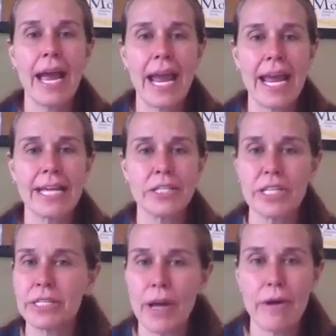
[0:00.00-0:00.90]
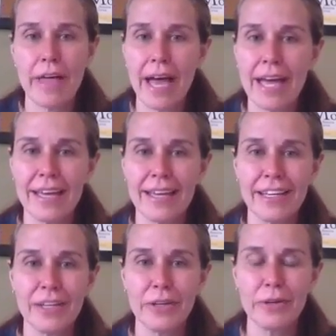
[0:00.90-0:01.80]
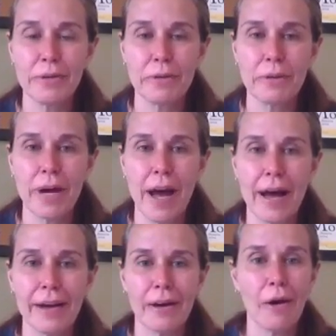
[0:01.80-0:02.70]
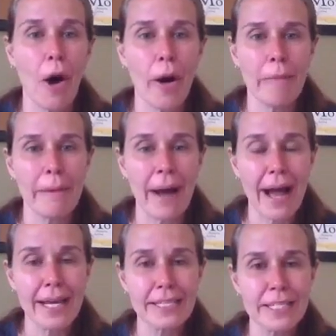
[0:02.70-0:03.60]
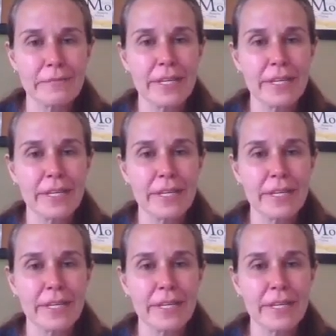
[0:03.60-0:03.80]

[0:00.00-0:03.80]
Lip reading: and just know that you are all on my mind,